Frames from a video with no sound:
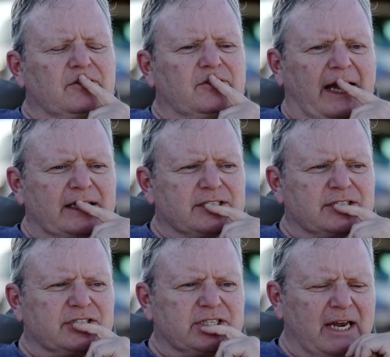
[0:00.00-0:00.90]
That
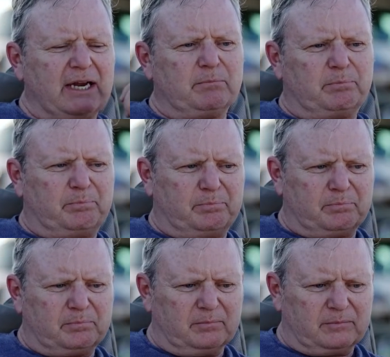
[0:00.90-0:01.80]
same
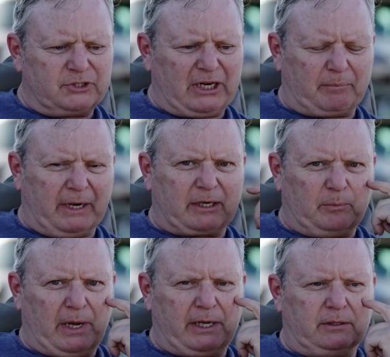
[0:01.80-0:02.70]
chap, my
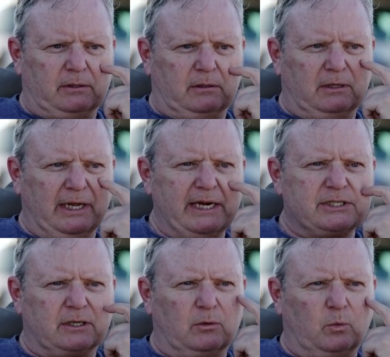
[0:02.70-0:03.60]
companion,
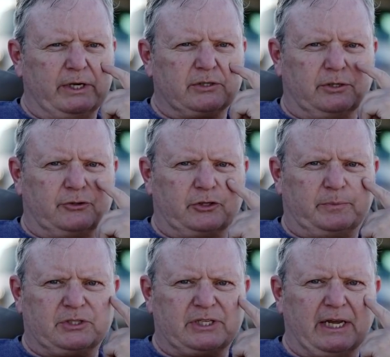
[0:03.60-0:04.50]
later went on a
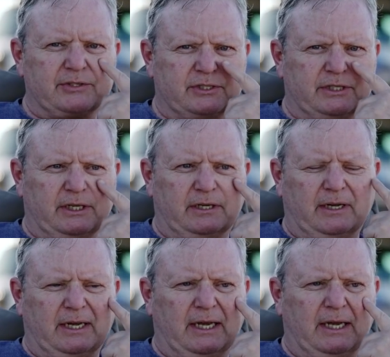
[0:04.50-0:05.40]
trip to
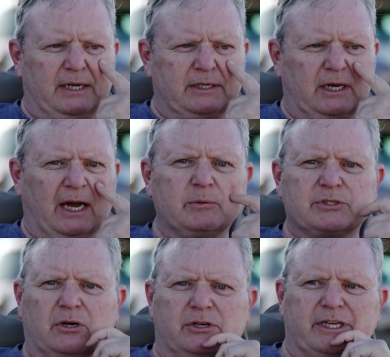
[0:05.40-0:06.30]
Tanzania, and I
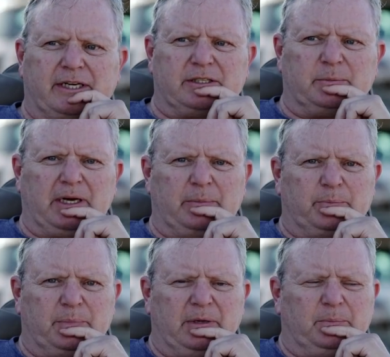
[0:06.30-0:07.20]
was contacted by
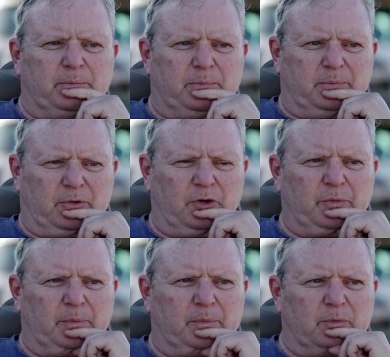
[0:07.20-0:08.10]
a
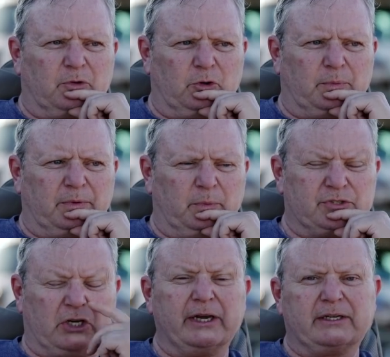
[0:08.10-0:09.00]
group that
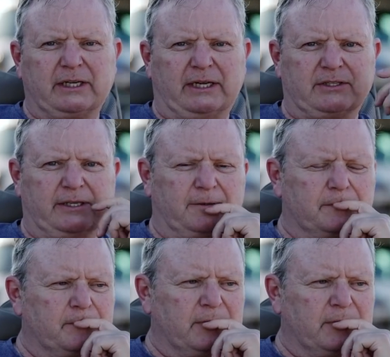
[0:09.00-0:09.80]
was going to Tanzania,